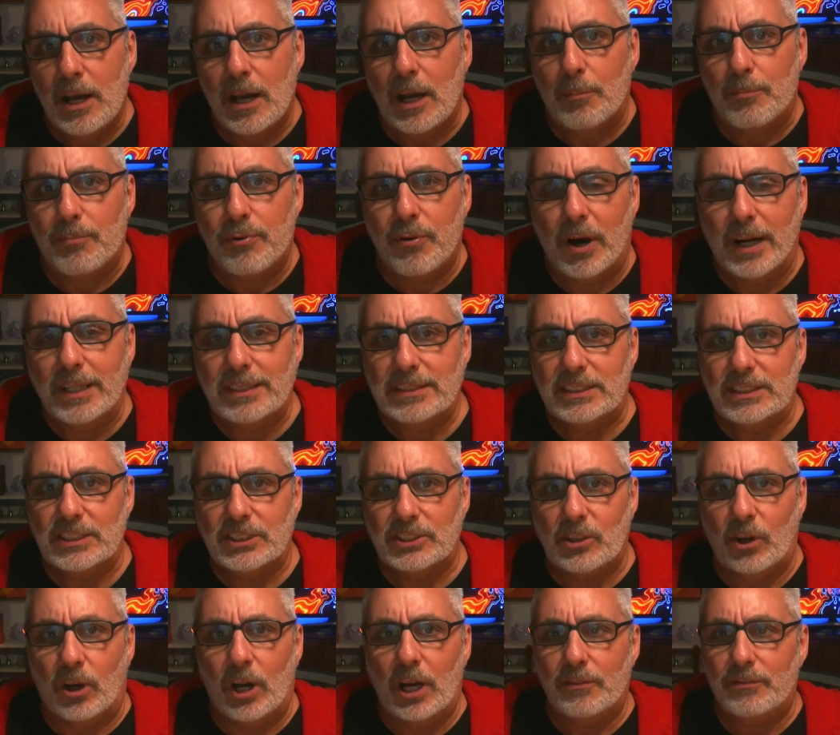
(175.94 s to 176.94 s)

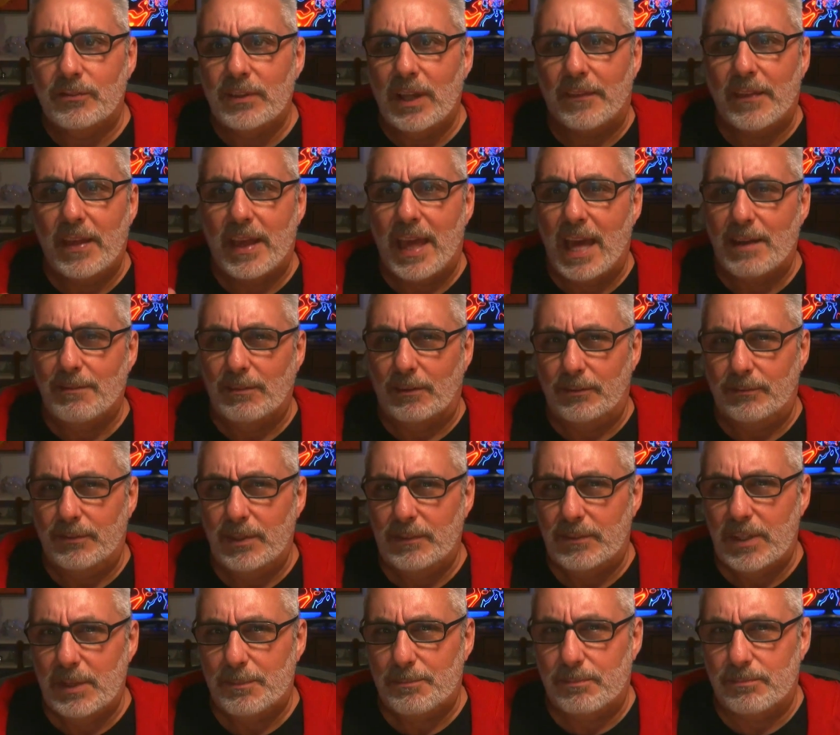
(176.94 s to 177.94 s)
prices off. Now they have a
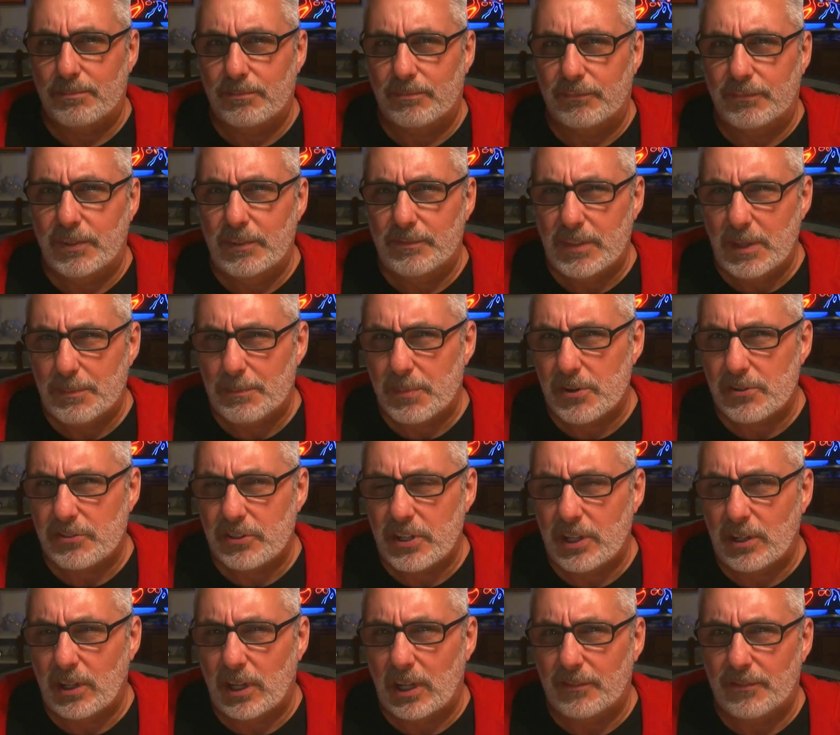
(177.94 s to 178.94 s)

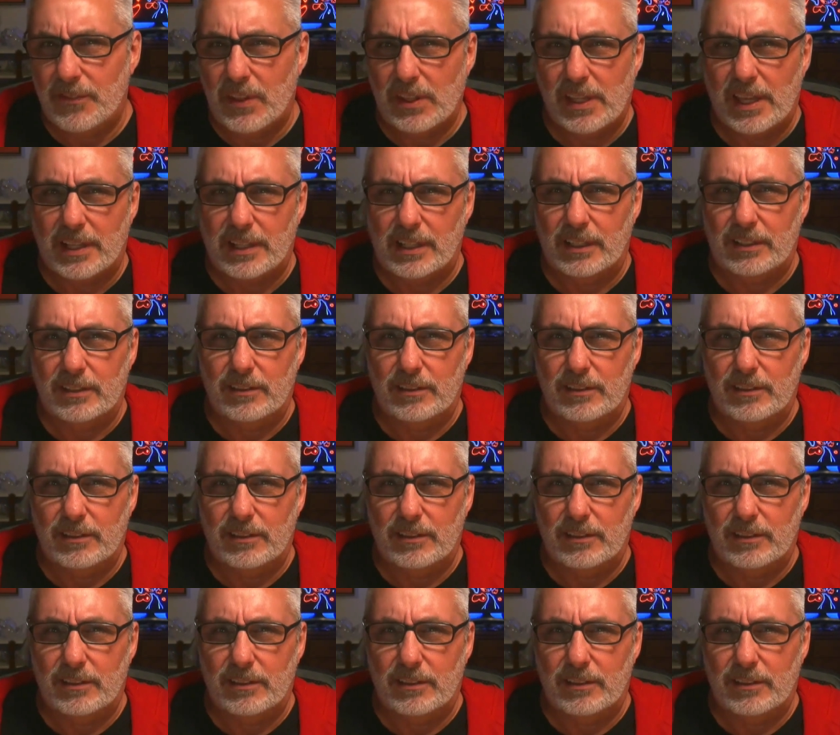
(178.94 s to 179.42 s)
50% off. They got